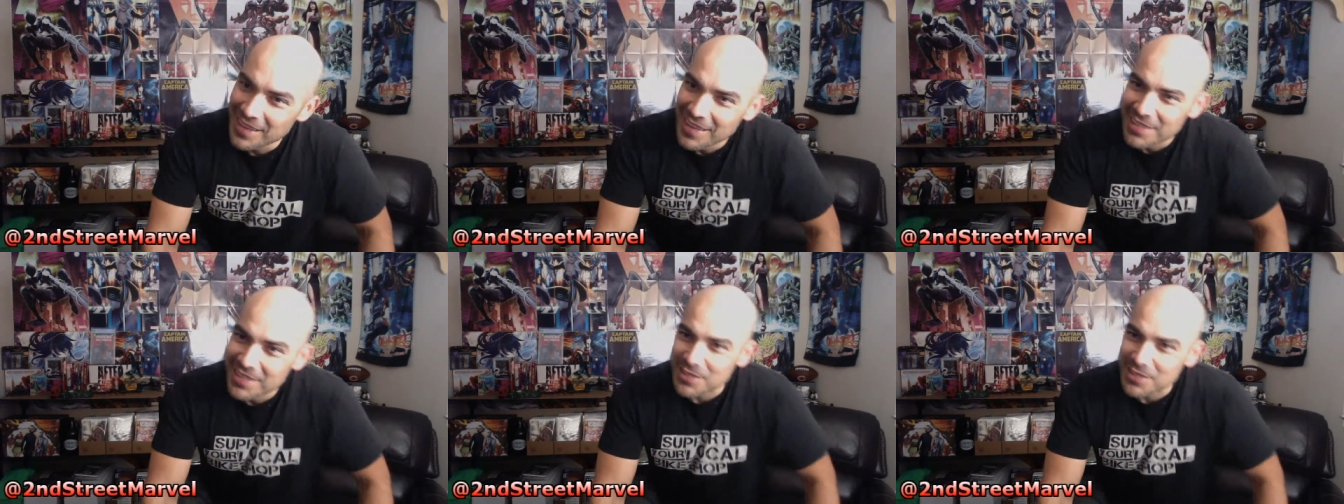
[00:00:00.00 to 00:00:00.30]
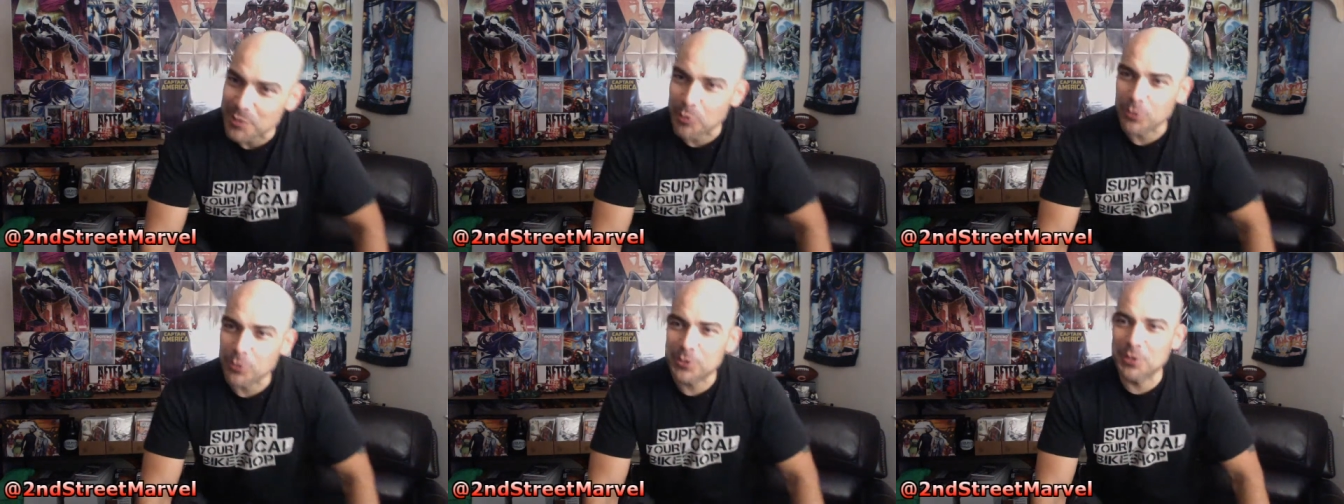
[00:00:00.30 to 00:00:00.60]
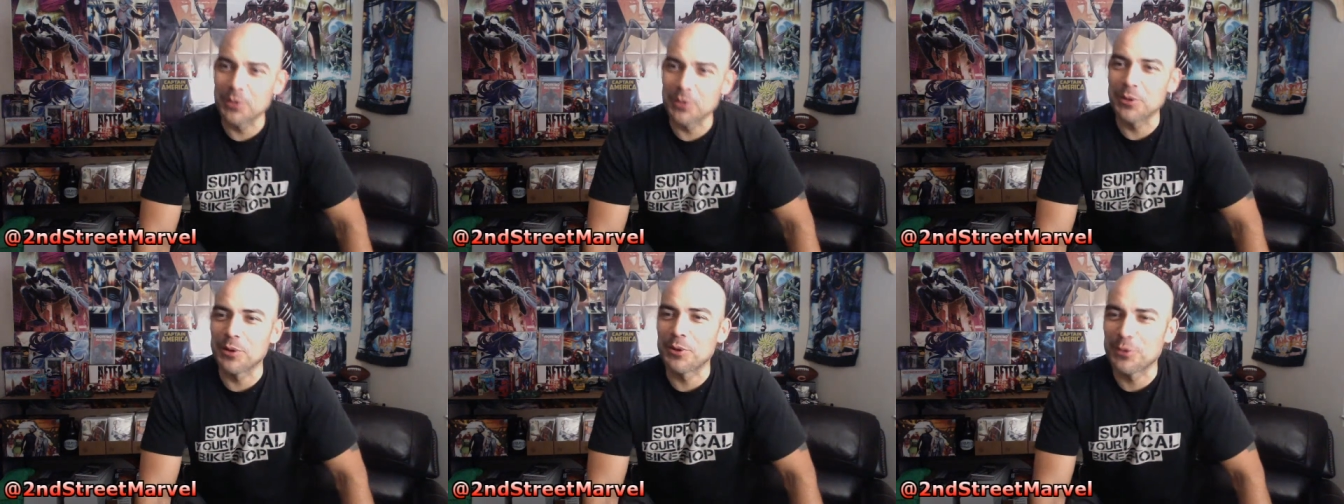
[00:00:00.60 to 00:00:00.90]
Support
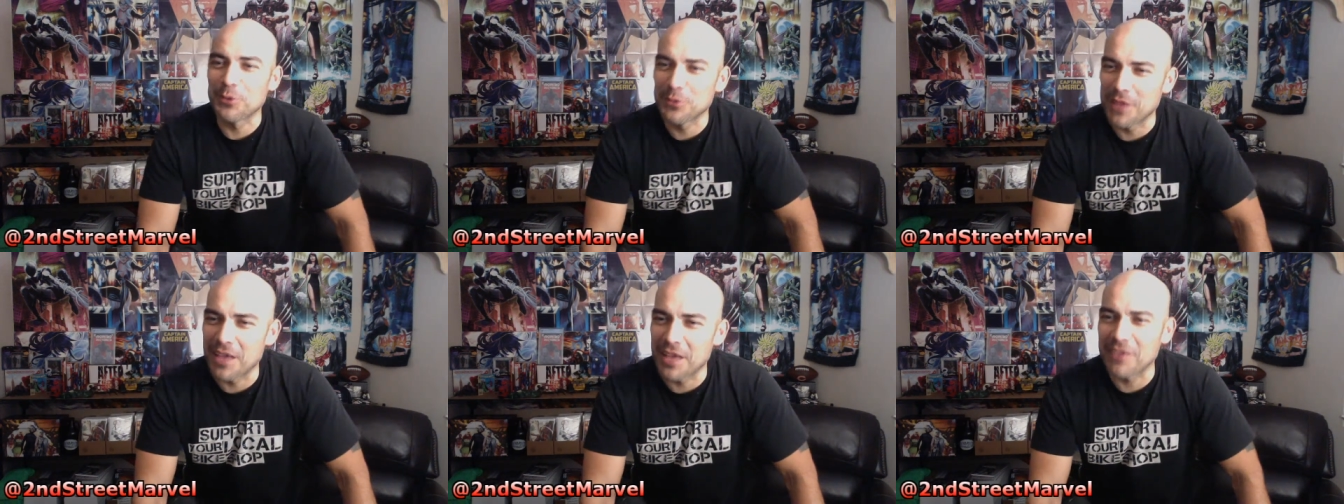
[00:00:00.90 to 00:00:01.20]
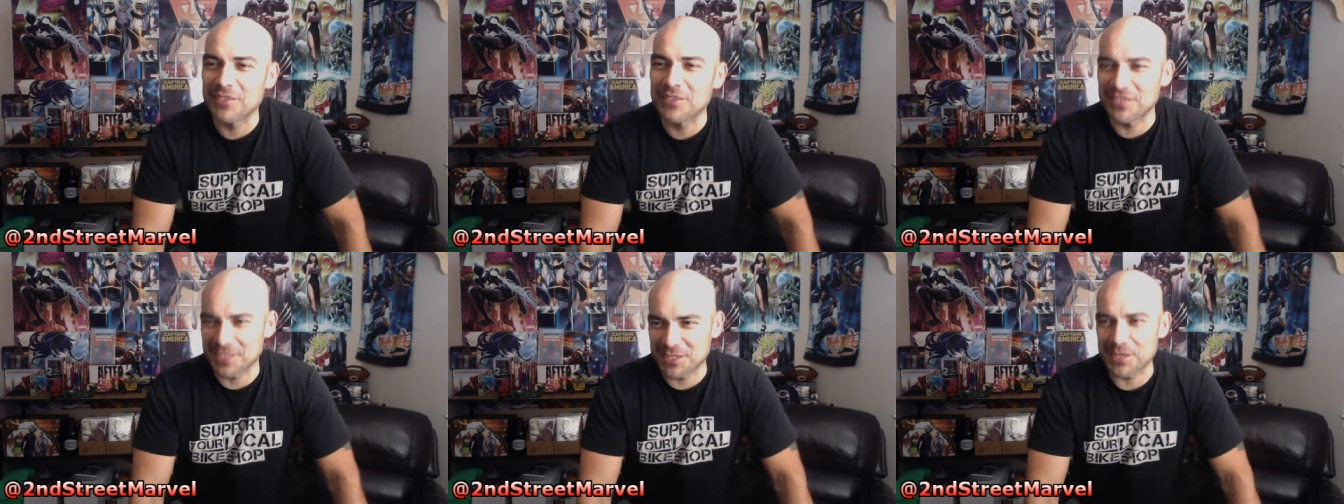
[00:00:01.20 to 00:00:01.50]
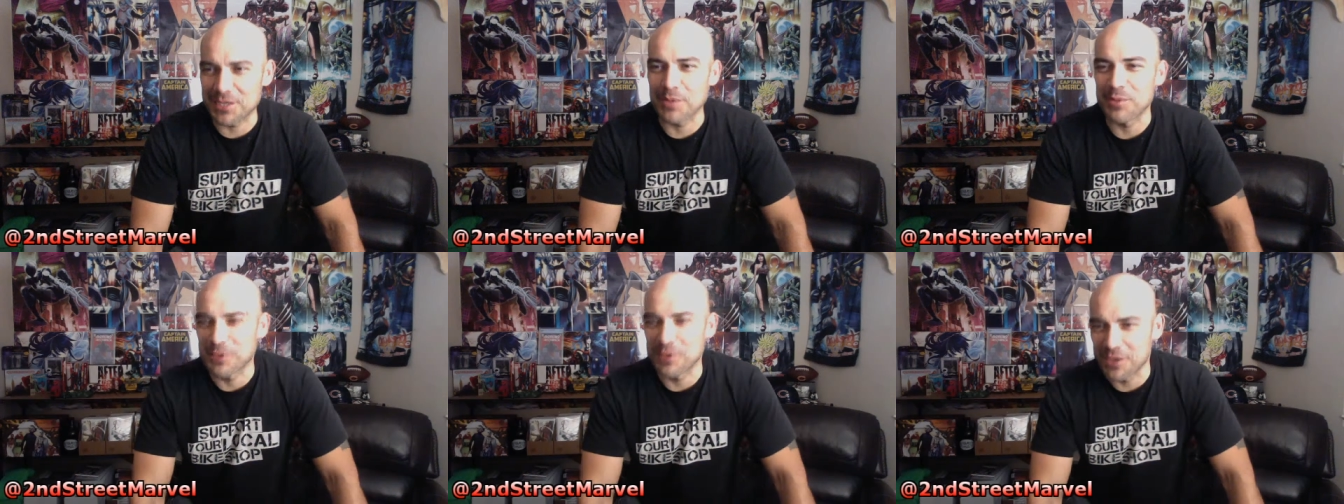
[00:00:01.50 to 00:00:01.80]
your local novelty
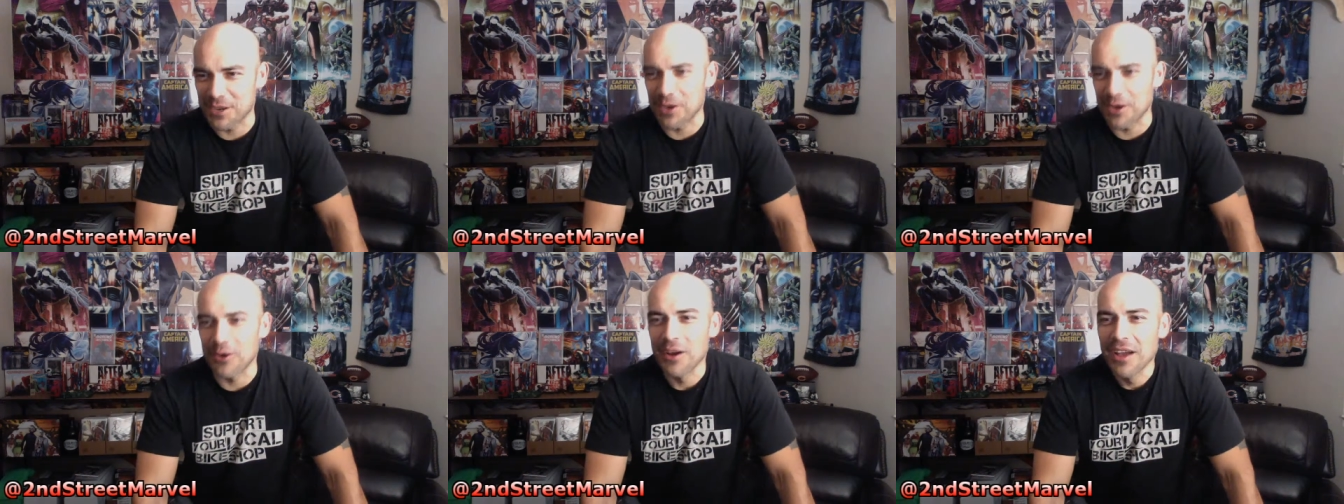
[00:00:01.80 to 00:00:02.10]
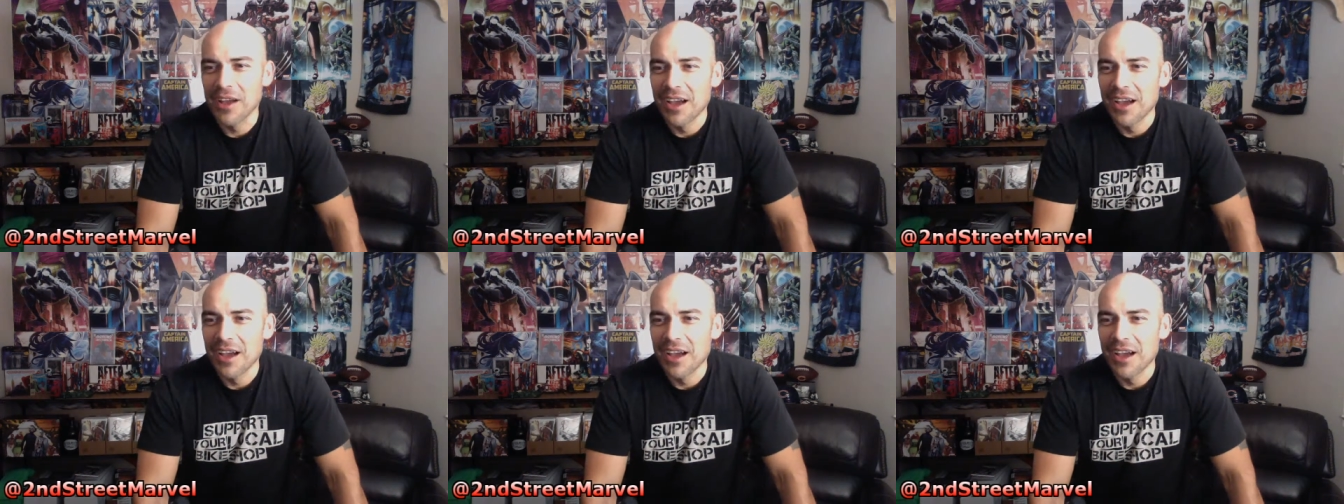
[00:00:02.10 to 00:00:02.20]
shop. There you go.